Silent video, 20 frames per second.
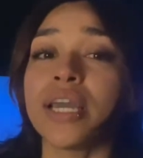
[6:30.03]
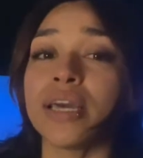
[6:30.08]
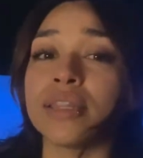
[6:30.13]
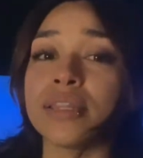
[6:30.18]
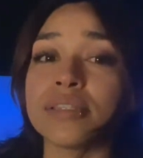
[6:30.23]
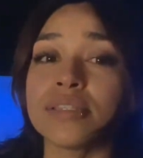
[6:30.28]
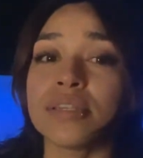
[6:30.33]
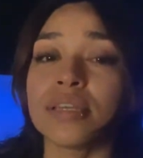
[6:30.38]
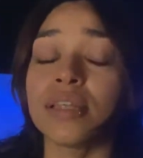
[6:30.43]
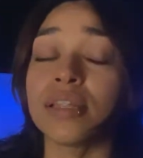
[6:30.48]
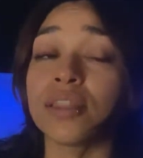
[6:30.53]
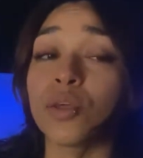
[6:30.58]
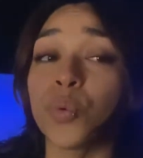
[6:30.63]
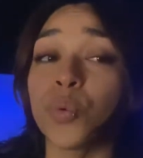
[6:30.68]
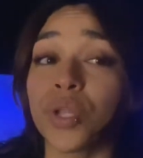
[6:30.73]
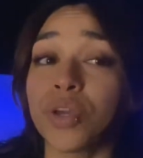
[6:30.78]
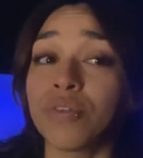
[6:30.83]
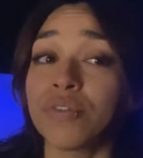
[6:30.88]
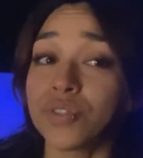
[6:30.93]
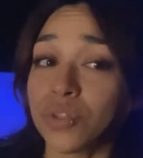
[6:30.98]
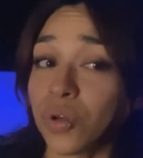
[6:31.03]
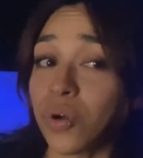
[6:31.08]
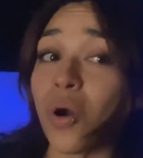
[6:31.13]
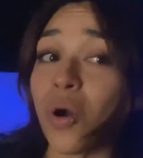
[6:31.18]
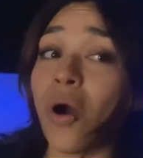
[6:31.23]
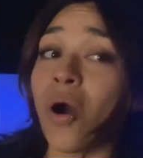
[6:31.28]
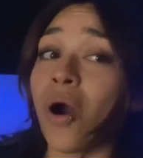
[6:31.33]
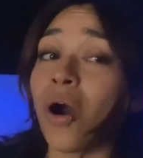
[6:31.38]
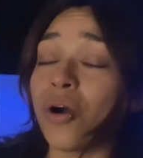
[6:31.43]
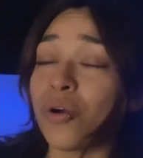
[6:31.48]
and they said that they would give us a
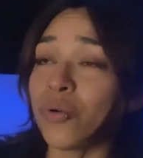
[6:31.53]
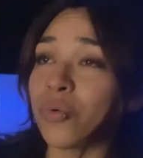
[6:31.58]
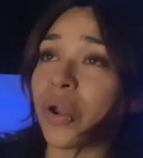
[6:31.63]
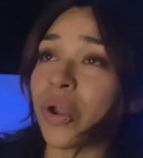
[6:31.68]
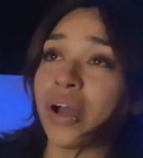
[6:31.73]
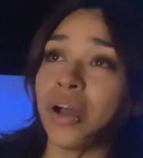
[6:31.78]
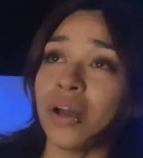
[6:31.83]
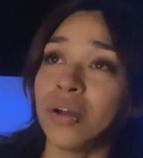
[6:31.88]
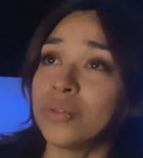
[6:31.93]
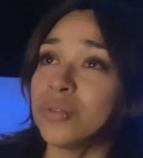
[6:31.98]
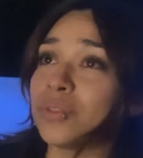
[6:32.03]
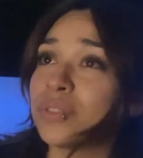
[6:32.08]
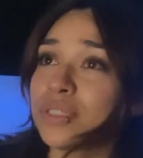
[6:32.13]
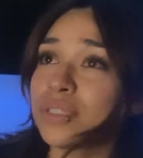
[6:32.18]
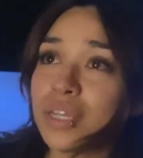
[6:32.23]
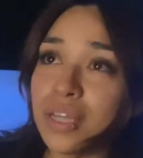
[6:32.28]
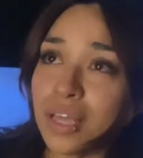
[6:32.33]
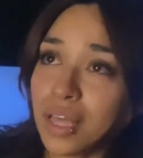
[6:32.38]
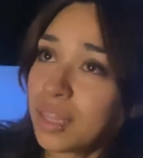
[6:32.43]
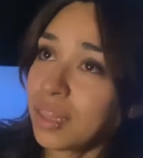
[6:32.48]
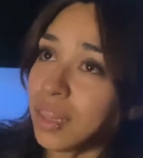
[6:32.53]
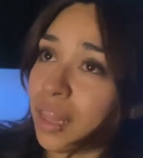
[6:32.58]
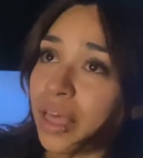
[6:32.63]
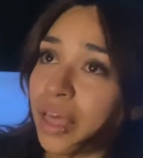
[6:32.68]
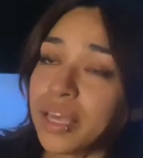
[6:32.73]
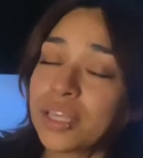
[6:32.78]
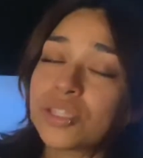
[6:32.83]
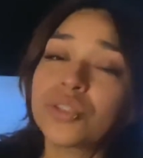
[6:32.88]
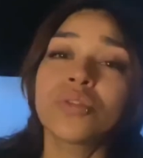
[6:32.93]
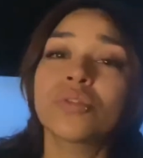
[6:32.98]
call around like